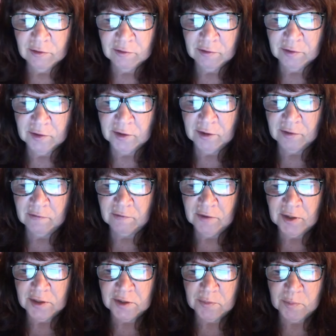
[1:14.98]
for
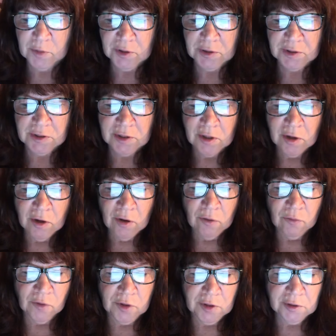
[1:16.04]
investments,
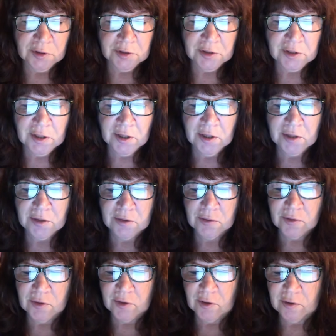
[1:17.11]
real estates,
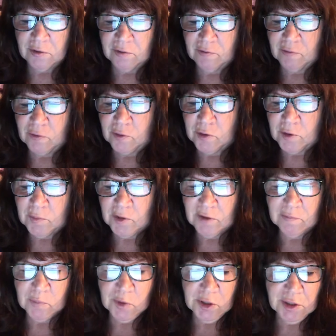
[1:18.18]
or other form
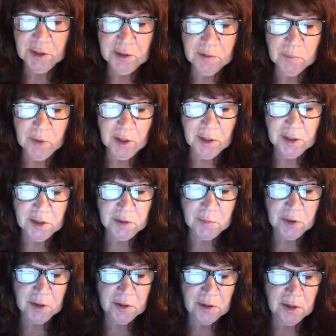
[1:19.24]
of money
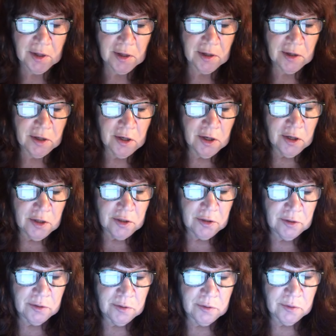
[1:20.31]
management that
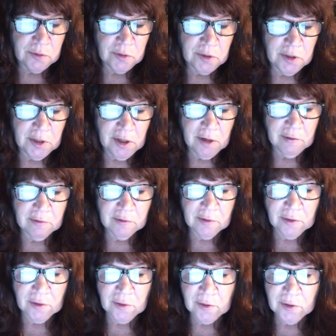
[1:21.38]
you never
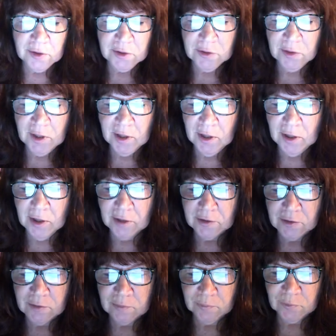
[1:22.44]
thought you had.
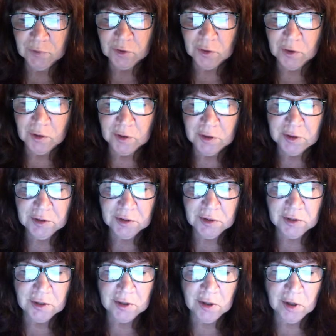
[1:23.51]
Taurus, the